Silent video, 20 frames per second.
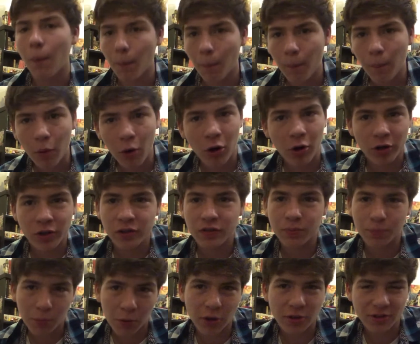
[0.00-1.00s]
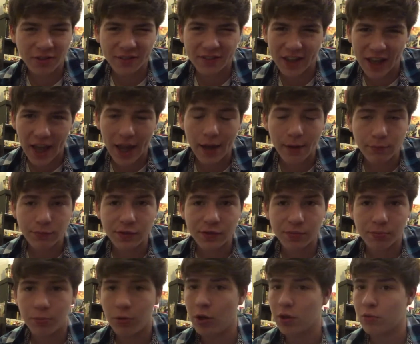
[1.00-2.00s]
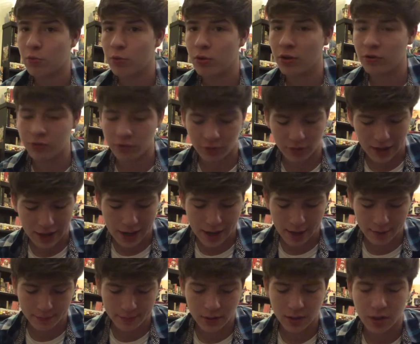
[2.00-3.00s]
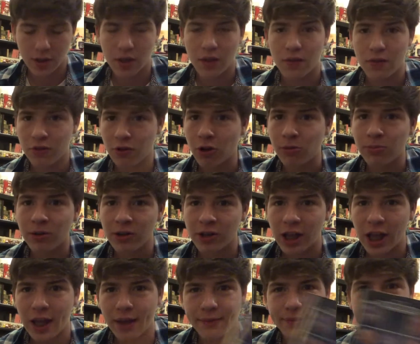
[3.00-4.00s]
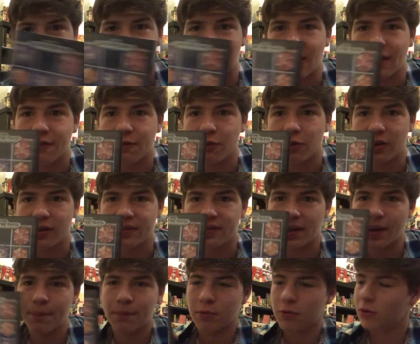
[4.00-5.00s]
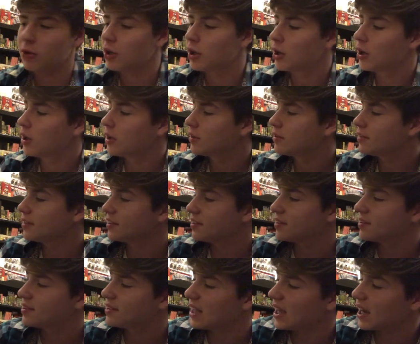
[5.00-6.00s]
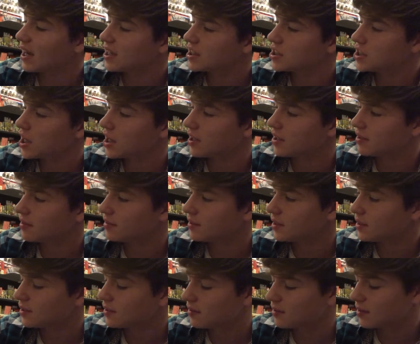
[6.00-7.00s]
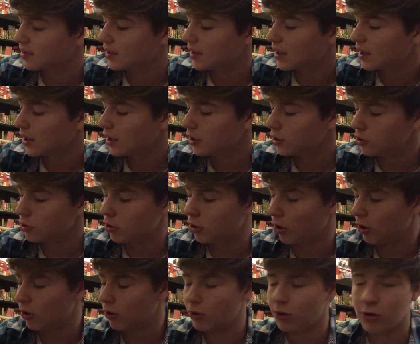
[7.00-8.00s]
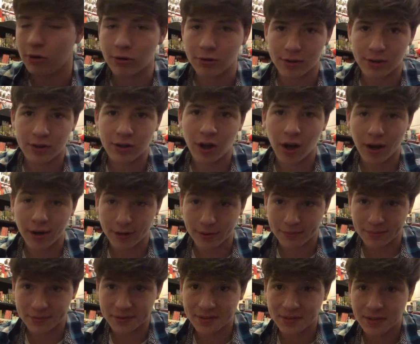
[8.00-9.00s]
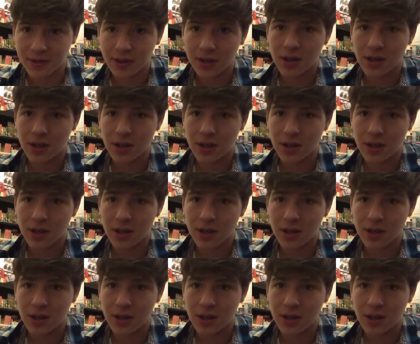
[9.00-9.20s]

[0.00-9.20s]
more sports games, but we also have normal games, like for example the SEGA Genesis columns.